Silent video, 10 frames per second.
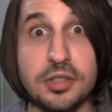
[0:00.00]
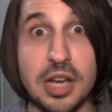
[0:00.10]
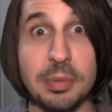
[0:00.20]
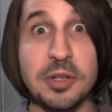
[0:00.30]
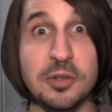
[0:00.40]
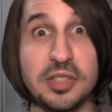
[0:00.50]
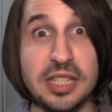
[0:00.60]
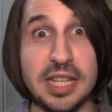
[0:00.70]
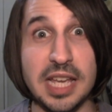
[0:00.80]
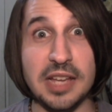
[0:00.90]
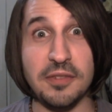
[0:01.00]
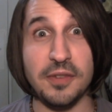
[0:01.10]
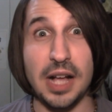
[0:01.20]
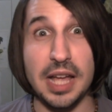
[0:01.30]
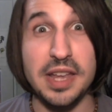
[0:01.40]

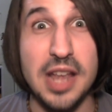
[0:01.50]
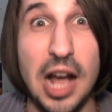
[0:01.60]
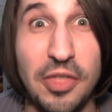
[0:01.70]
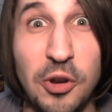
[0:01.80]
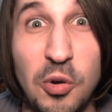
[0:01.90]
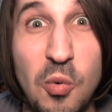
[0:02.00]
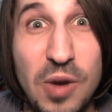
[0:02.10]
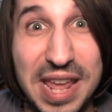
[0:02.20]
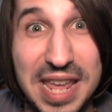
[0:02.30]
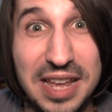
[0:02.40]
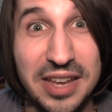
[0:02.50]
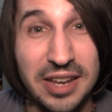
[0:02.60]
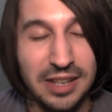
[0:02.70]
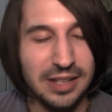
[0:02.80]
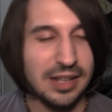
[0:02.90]
WTF, another
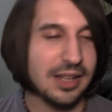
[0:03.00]
week.